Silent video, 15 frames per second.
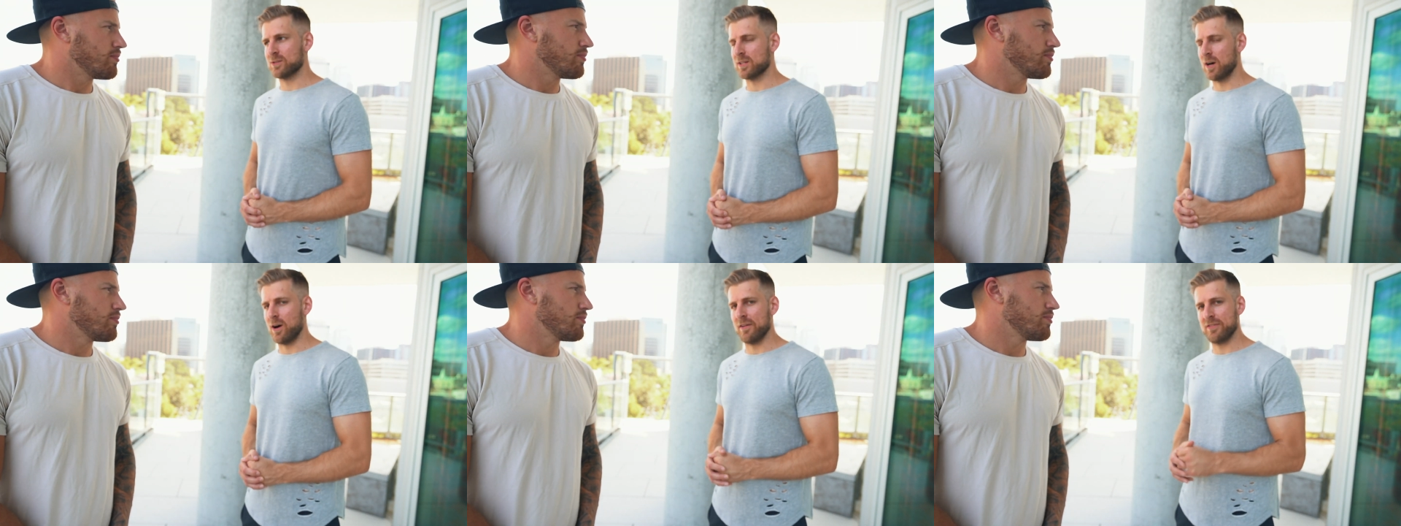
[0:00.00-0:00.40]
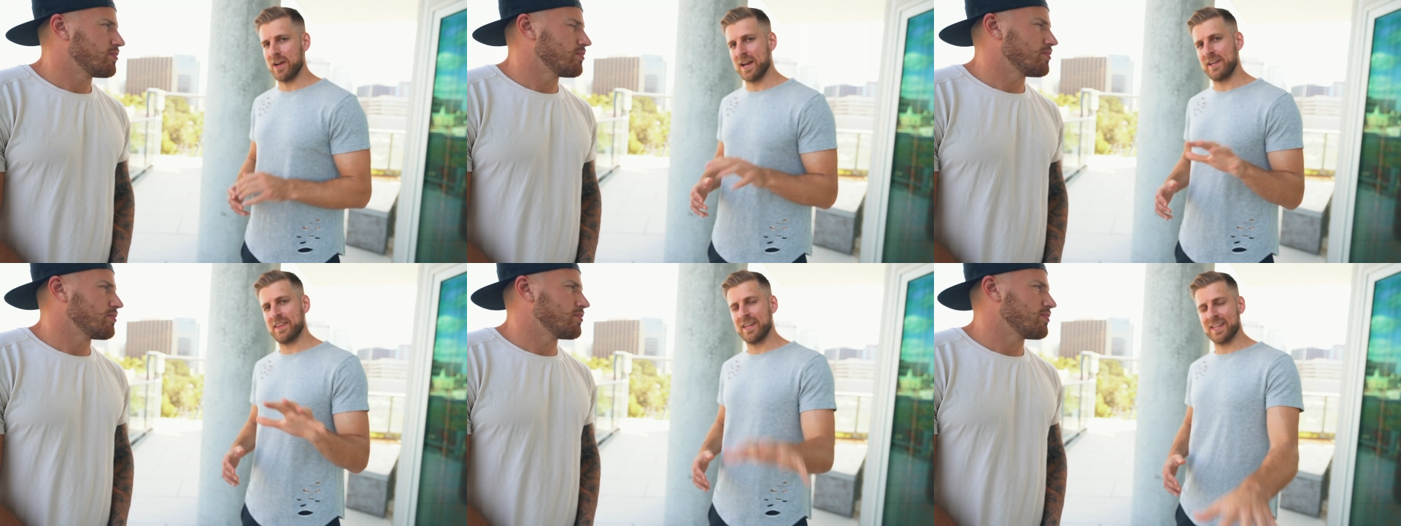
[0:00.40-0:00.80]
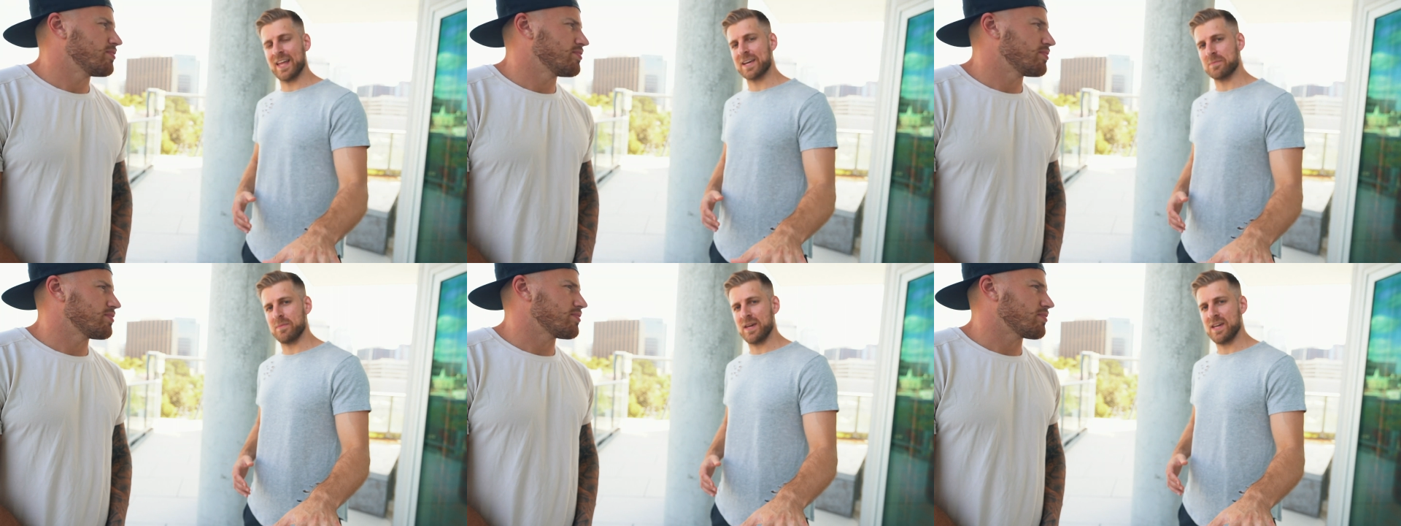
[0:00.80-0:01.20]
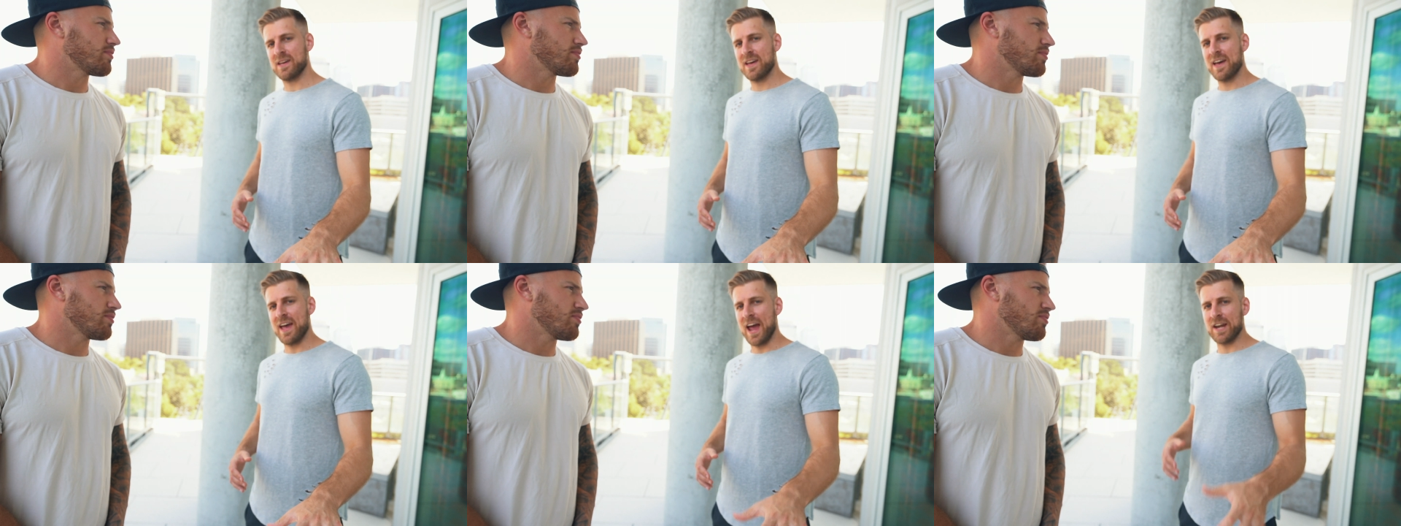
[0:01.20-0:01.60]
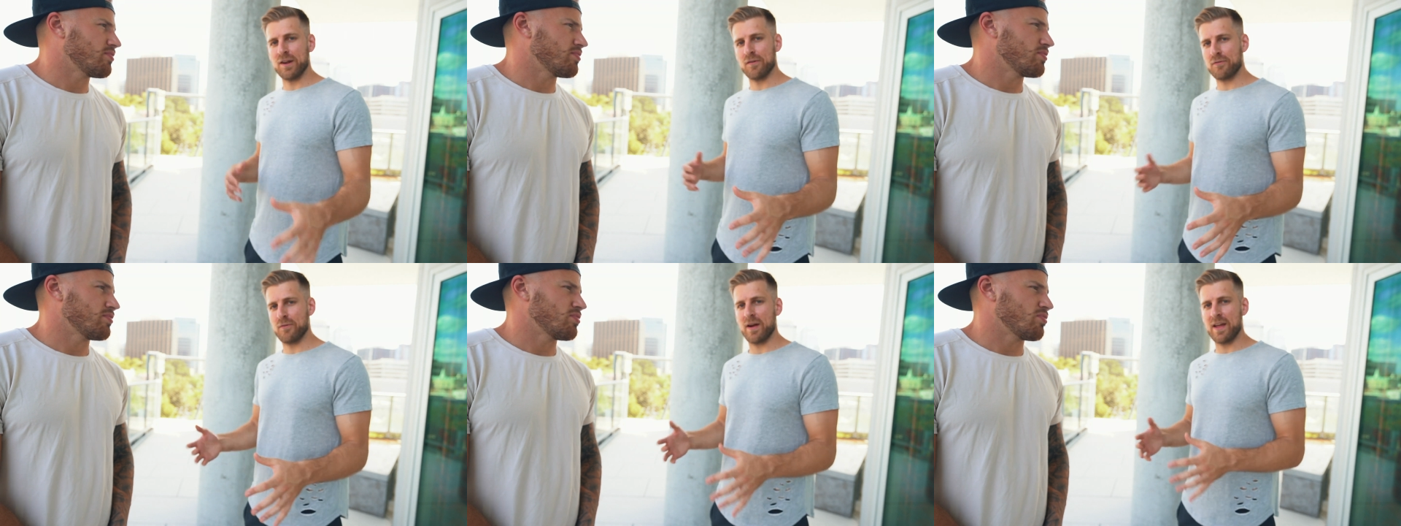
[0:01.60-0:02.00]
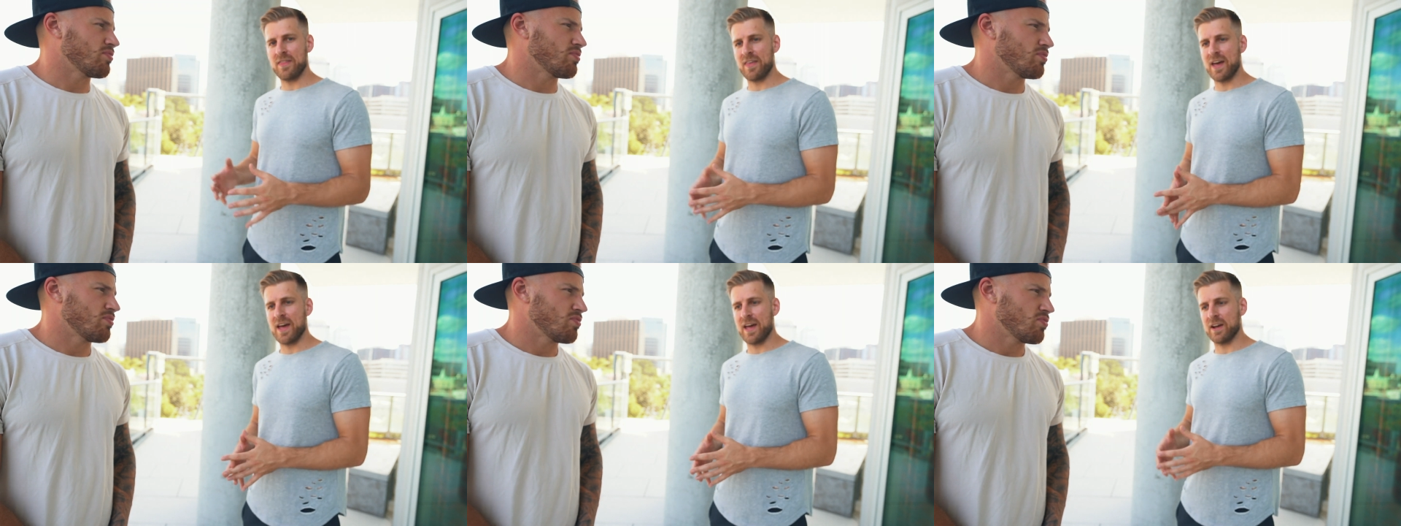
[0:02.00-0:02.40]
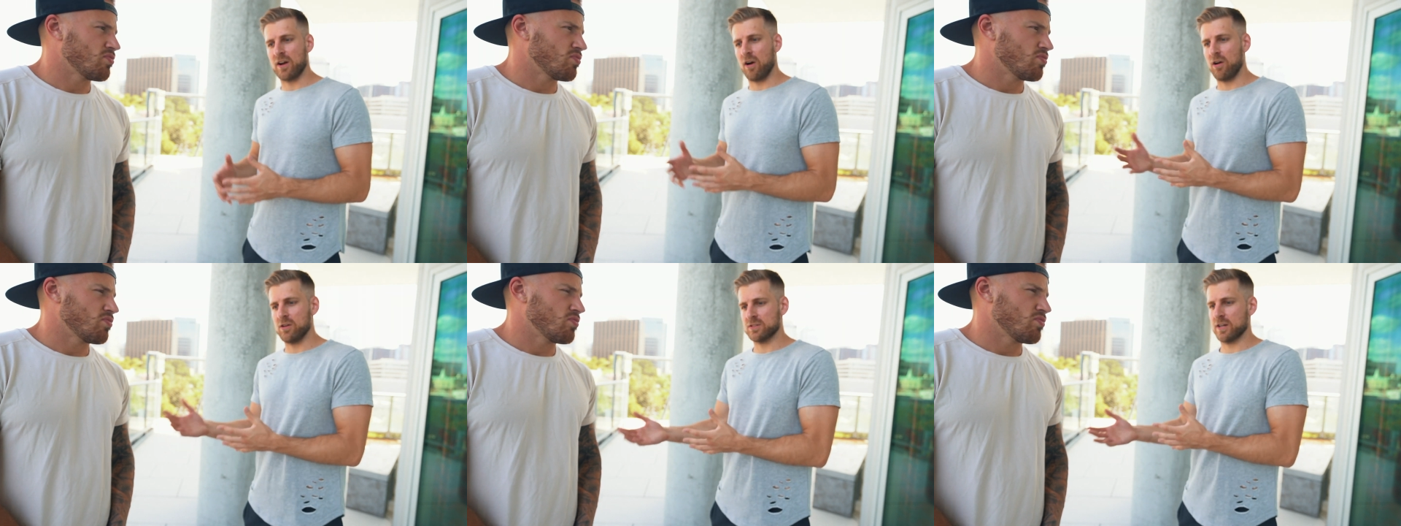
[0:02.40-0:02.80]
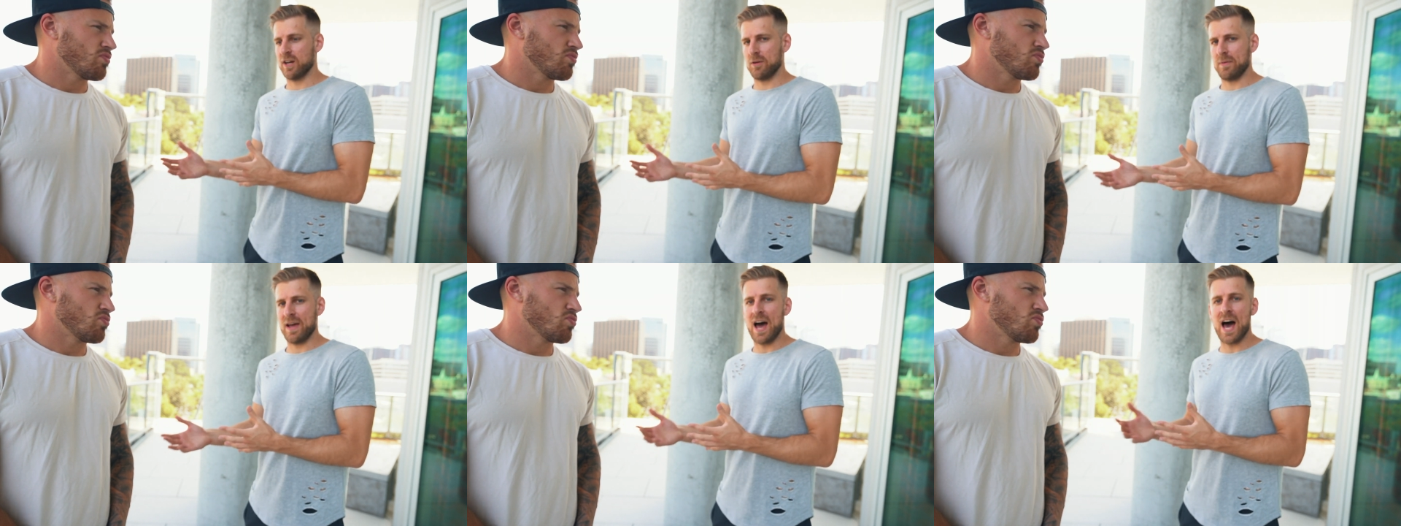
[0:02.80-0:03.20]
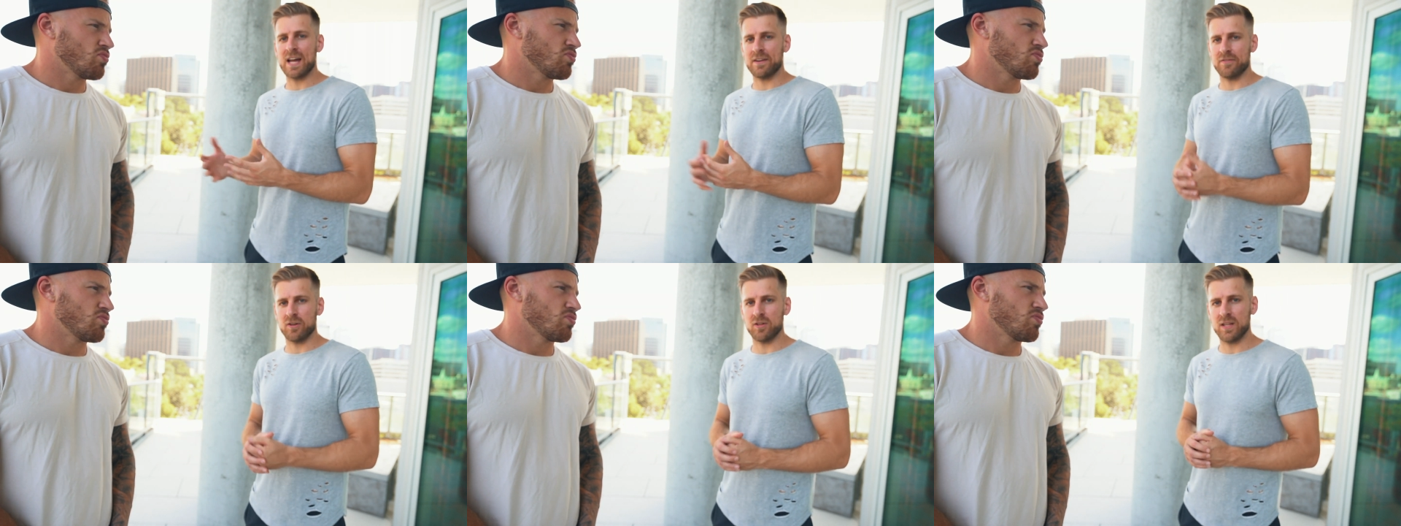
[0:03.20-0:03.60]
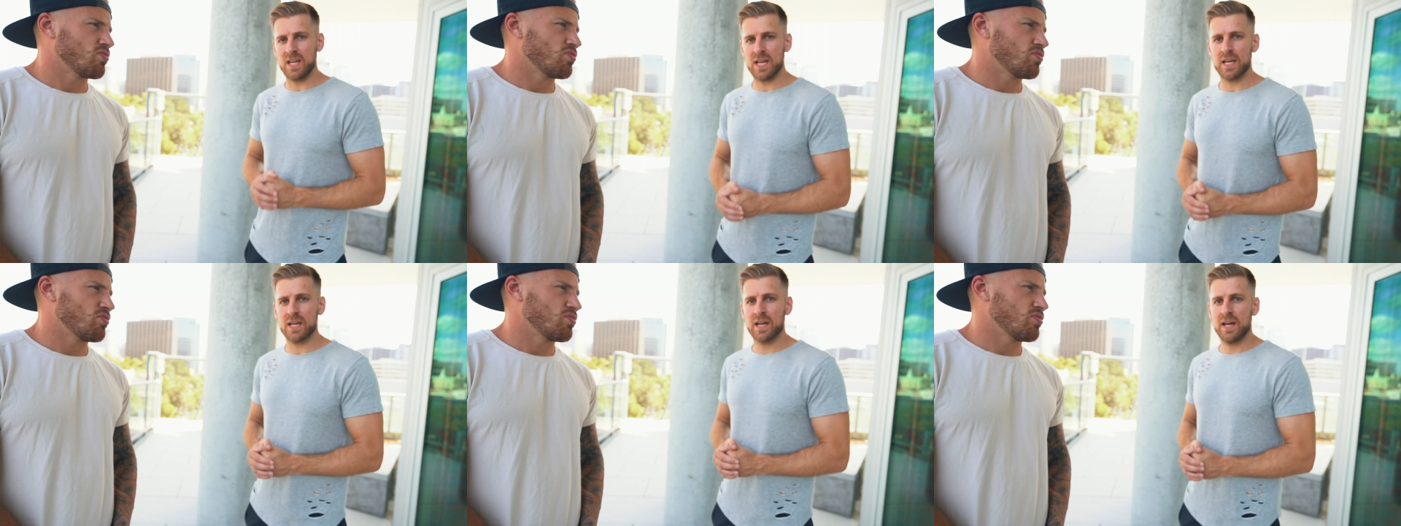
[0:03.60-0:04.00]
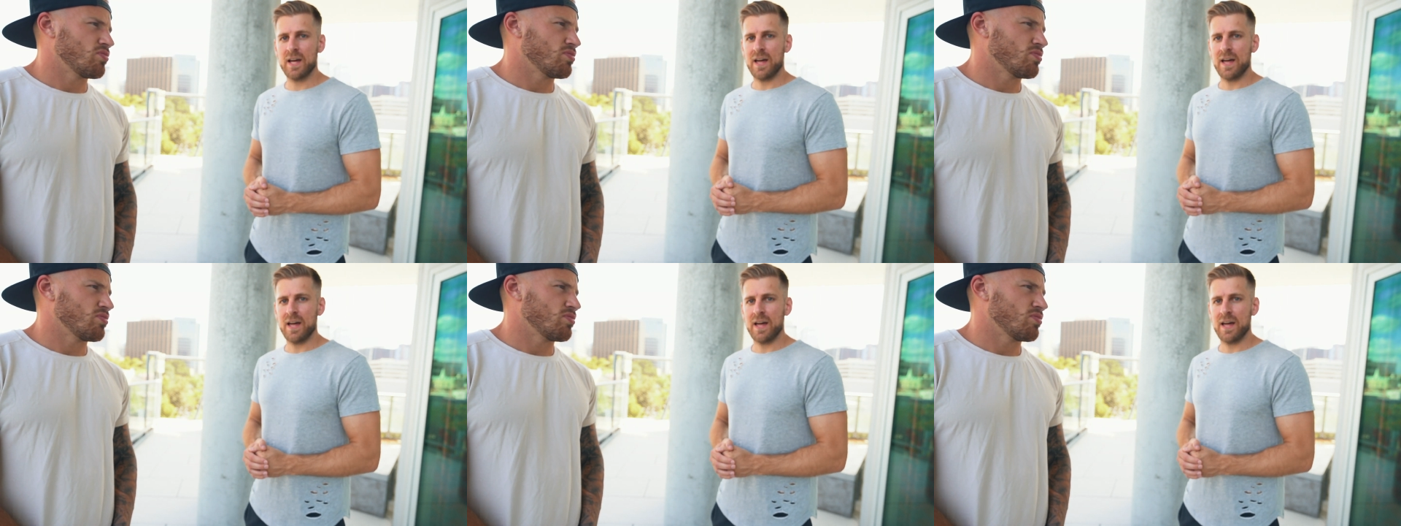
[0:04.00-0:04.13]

Speaker 1: So if you're anything like me, and you're afraid that girls are gonna be out of your league,